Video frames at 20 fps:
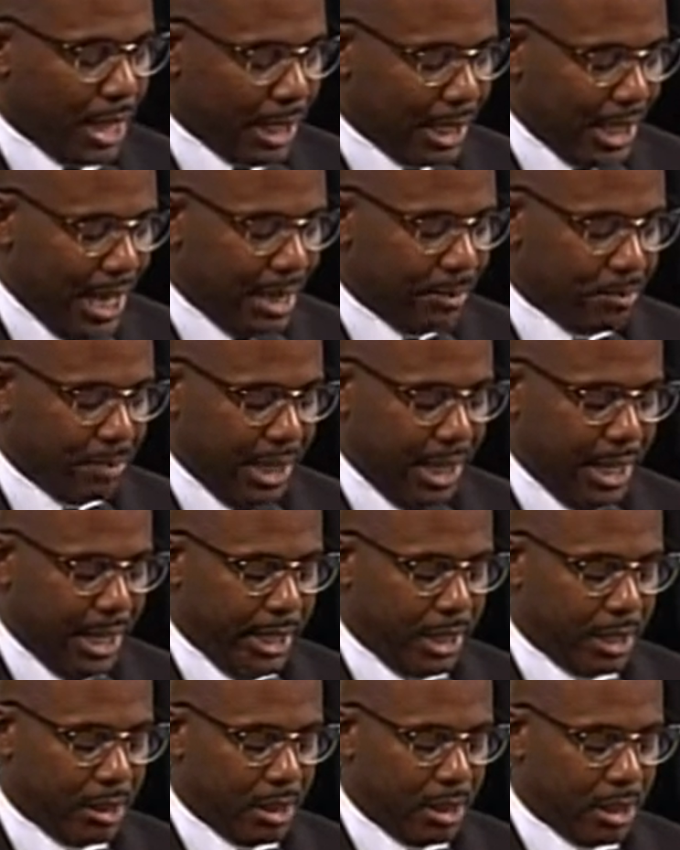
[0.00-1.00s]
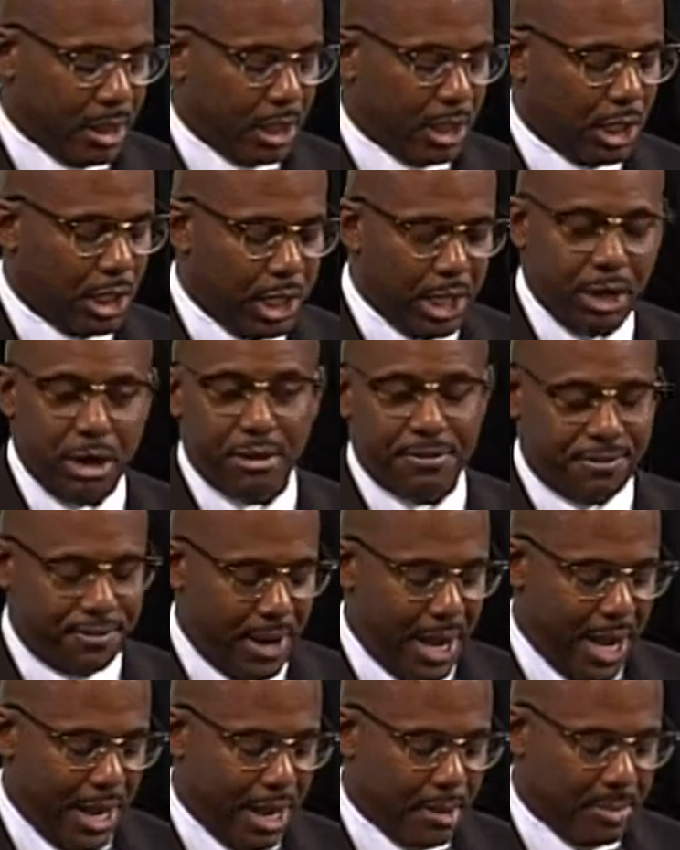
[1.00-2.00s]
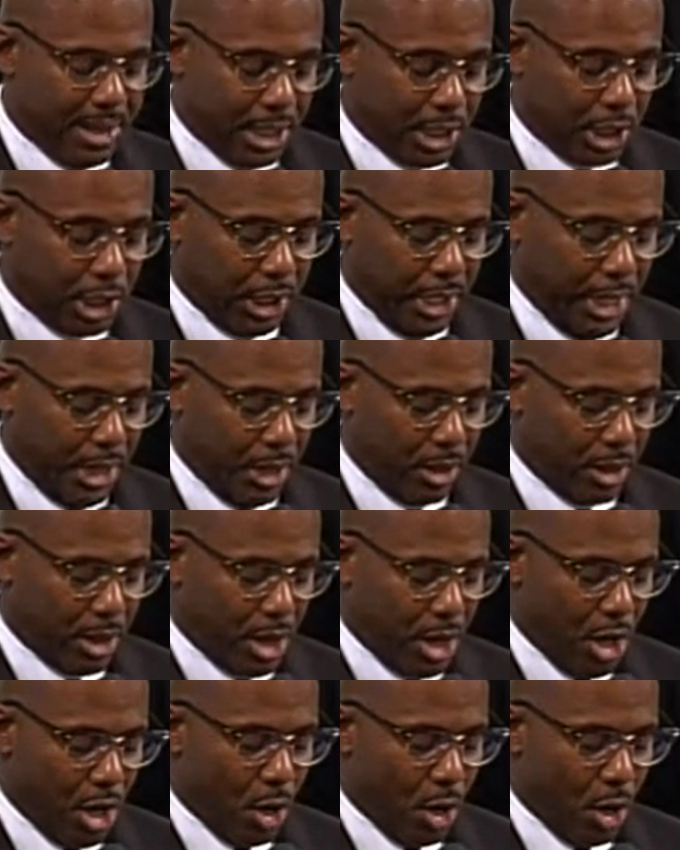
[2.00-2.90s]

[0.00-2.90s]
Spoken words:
Let me clarify and be clear.